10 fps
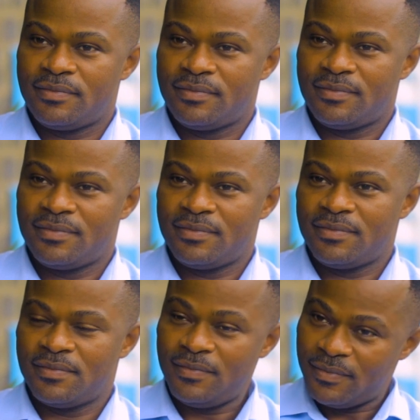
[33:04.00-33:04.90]

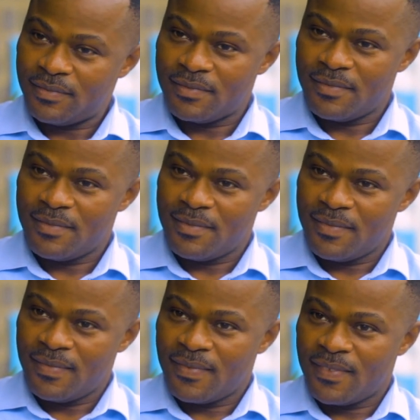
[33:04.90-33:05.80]

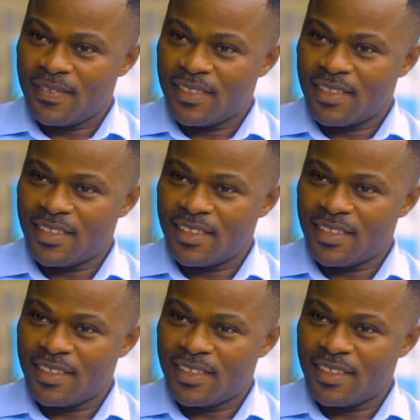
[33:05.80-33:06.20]
(silence)